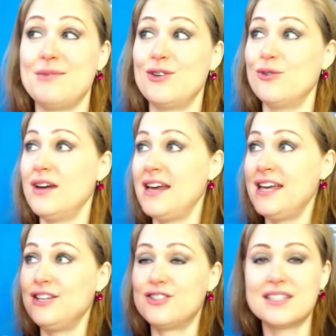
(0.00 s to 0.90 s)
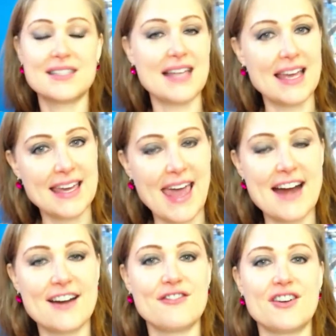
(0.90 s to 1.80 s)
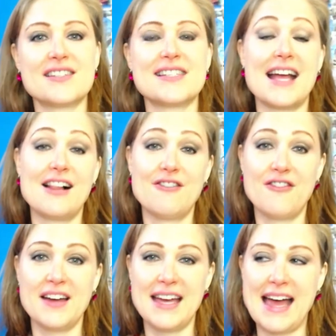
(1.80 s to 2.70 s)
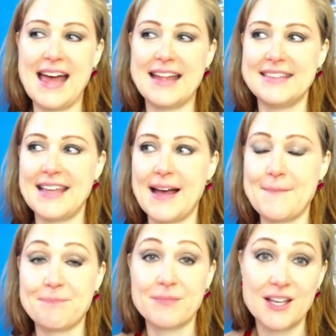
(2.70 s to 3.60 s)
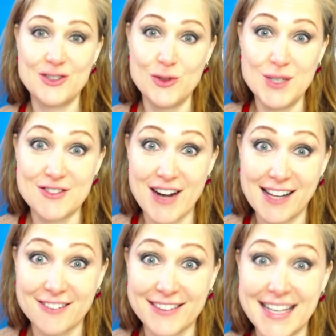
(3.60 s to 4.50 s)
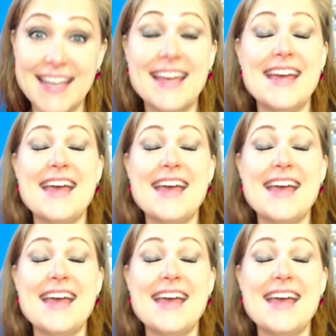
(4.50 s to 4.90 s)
You just take care of yourself and do it regularly.